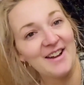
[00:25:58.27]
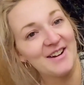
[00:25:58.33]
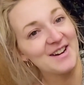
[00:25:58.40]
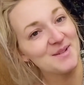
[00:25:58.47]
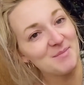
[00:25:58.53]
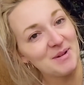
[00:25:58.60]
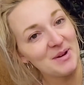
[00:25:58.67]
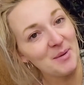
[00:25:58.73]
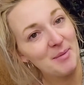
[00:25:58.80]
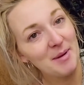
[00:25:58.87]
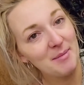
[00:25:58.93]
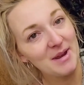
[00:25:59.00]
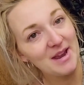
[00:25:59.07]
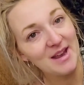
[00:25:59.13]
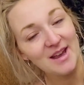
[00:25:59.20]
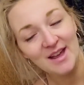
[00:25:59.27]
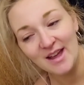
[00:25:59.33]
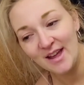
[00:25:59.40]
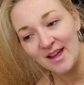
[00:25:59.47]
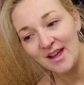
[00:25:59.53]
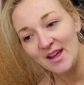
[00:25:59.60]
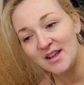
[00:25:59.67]
And there has been no
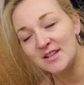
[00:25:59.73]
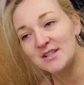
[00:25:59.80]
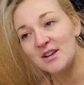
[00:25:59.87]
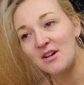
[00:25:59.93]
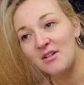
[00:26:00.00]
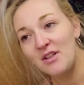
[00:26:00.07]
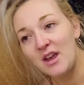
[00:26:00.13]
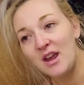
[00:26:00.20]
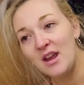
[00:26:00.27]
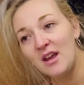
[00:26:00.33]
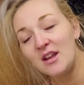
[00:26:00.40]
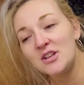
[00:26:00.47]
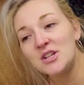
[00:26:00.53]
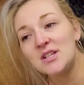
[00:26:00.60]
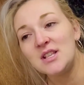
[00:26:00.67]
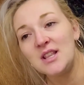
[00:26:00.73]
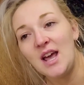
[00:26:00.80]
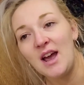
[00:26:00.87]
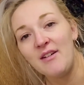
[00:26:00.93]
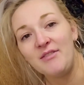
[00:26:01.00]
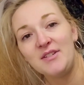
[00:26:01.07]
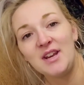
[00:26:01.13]
baby. So they
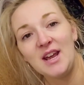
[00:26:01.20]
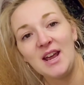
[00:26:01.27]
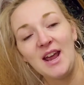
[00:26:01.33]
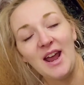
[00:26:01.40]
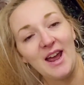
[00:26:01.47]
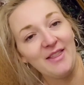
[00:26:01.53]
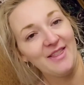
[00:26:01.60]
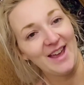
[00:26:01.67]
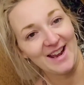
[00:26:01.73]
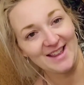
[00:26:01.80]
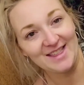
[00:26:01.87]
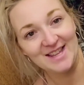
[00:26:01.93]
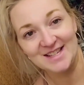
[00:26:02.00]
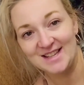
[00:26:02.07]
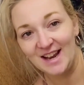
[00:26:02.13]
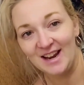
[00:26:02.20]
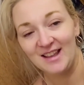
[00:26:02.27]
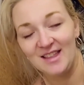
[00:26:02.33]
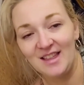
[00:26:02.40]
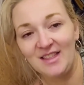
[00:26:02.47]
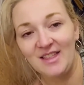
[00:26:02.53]
just left, and like the